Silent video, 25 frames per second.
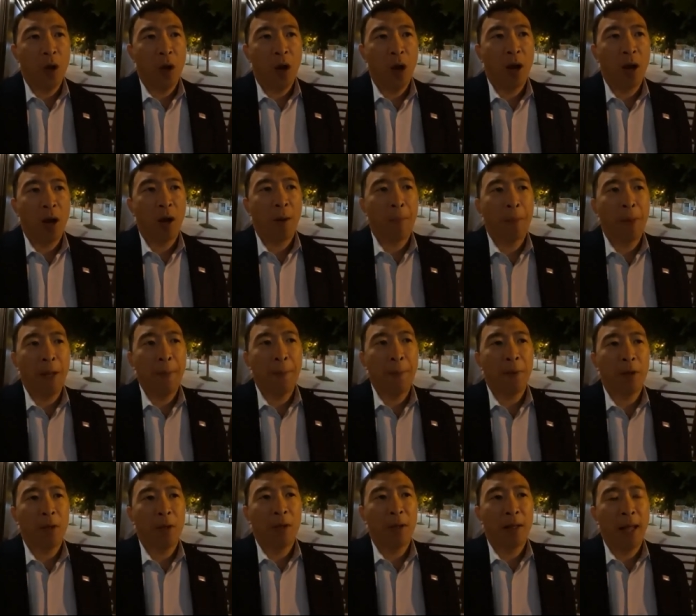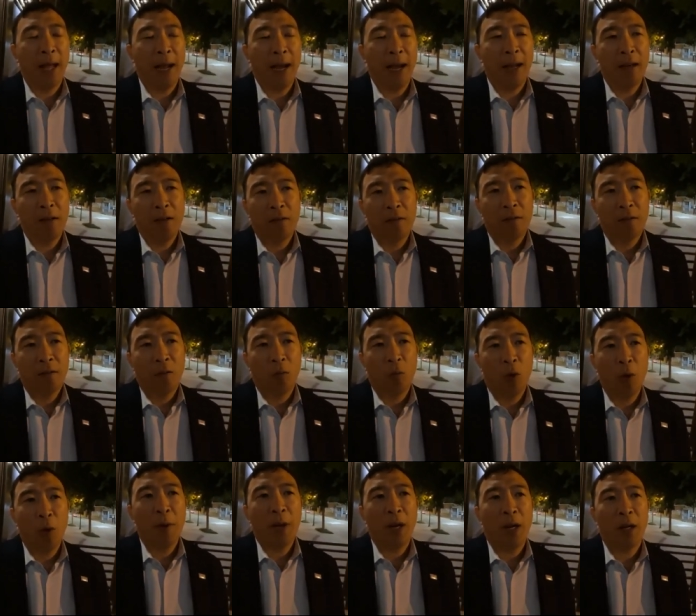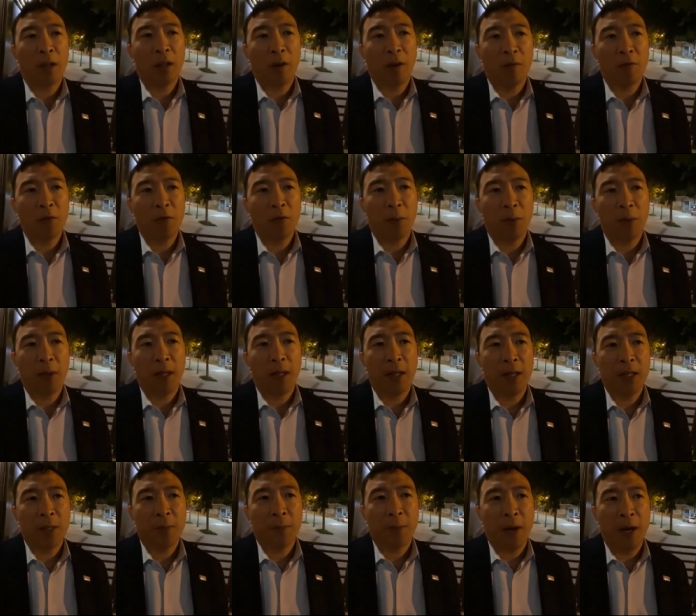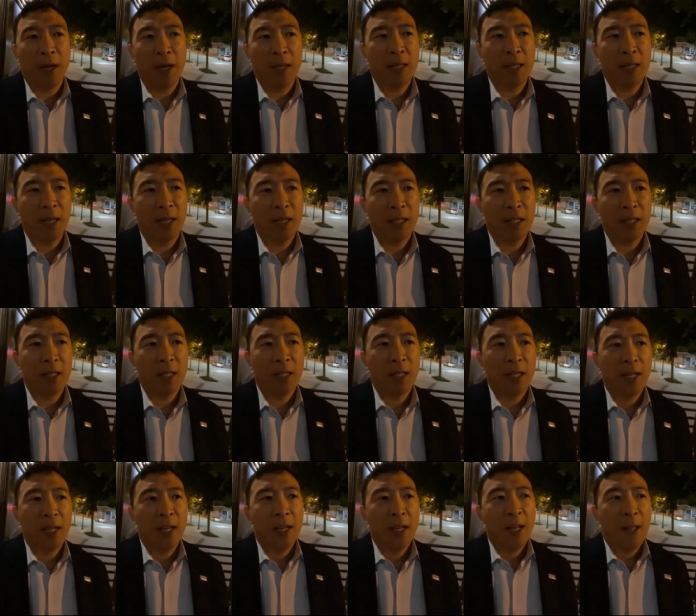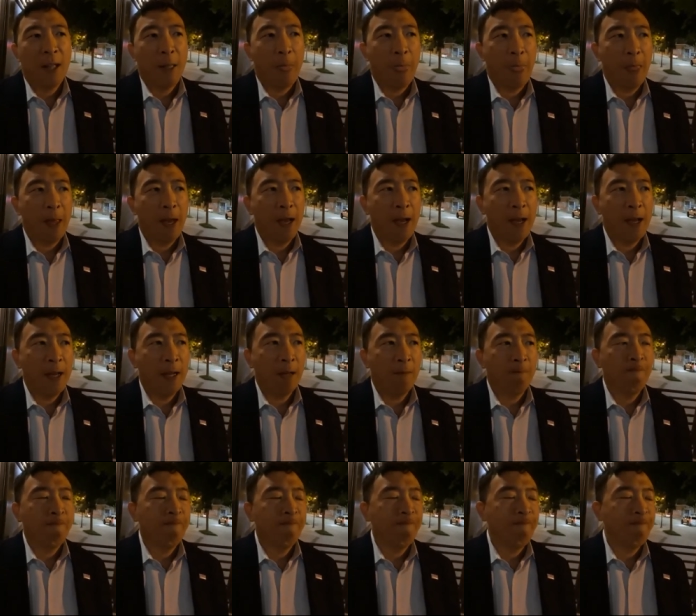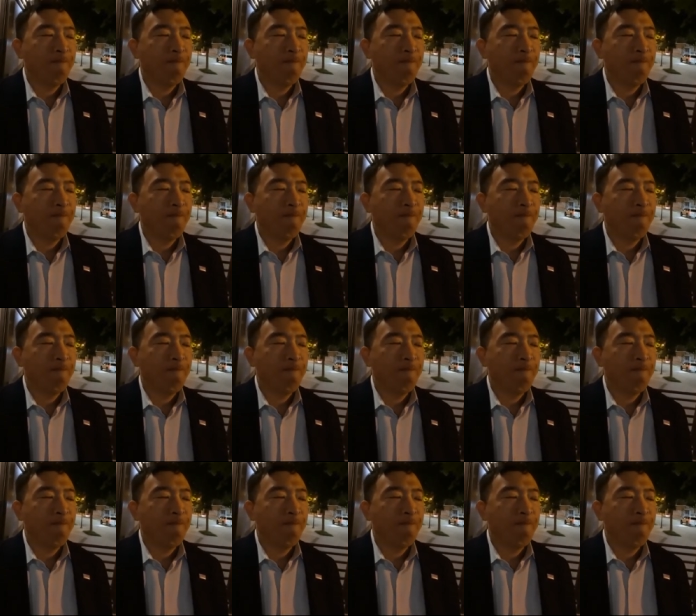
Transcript: are people that would be uncomfortable in this process. I'm